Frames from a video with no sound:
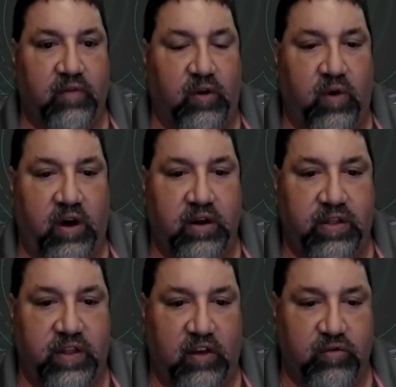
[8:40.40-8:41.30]
But one of the
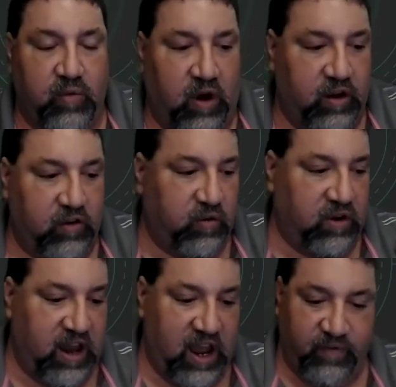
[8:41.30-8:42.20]
things we wanted to
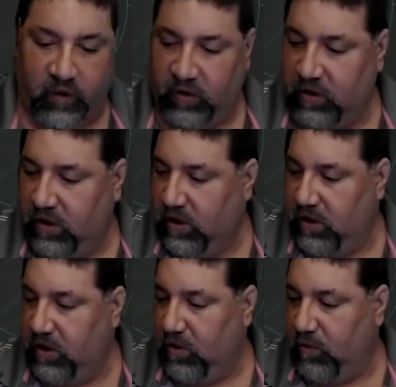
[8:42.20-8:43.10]
enable
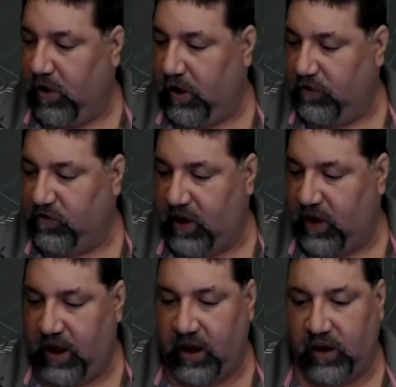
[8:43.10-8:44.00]
was
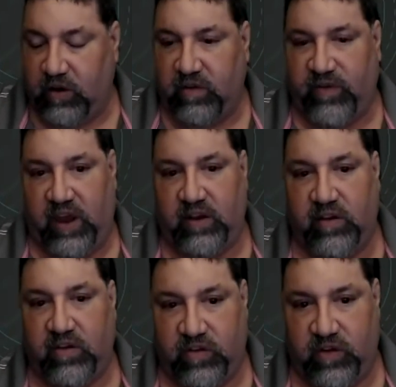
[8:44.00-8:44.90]
taking the
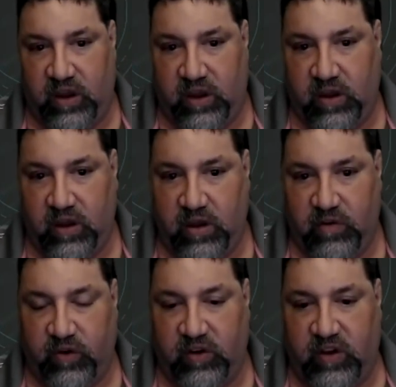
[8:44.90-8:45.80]
dependency
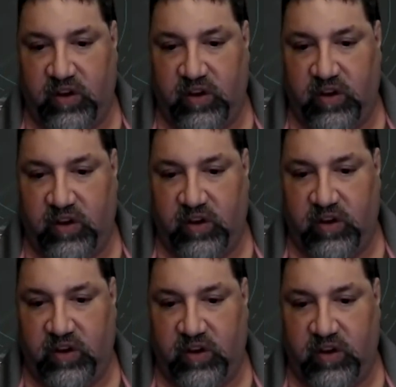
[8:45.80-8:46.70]
for data
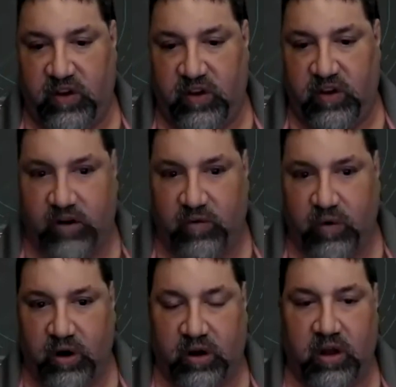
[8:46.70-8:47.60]
operating
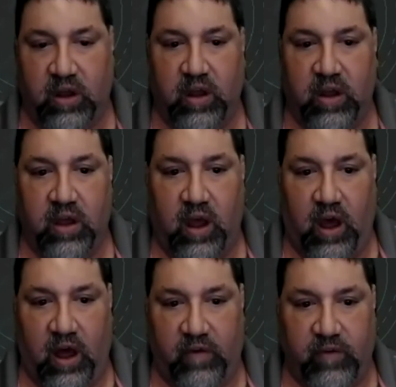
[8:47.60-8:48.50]
work
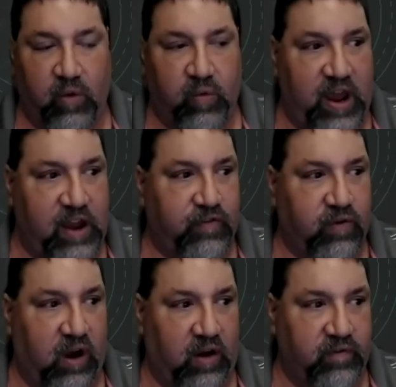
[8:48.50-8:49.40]
away
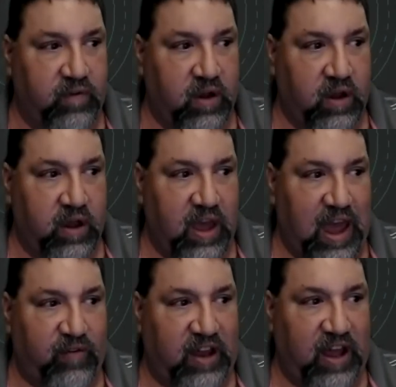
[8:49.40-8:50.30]
from
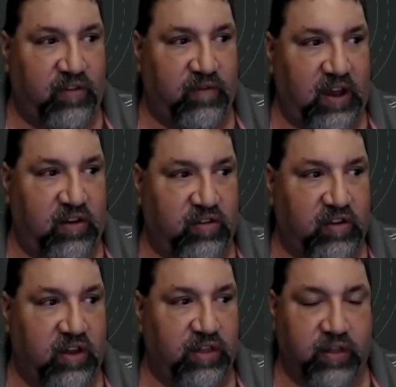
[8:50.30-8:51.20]
having to have
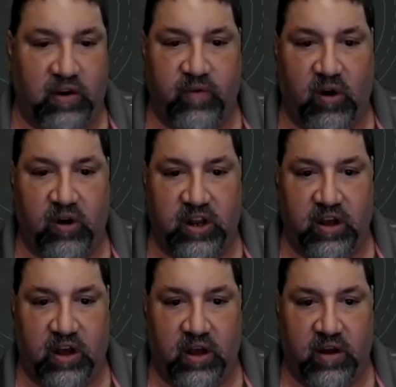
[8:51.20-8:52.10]
dependencies on third-party
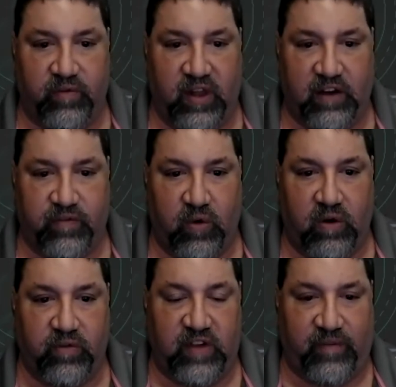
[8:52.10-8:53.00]

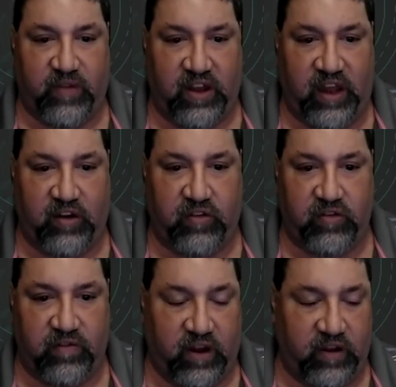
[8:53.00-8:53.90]
platforms, applications,
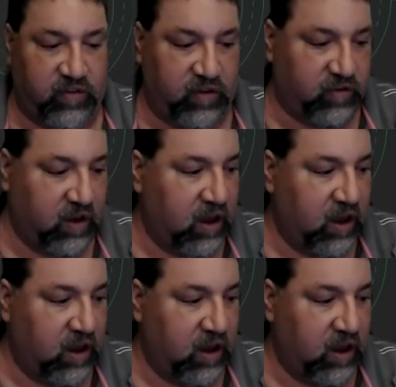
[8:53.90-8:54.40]
devices,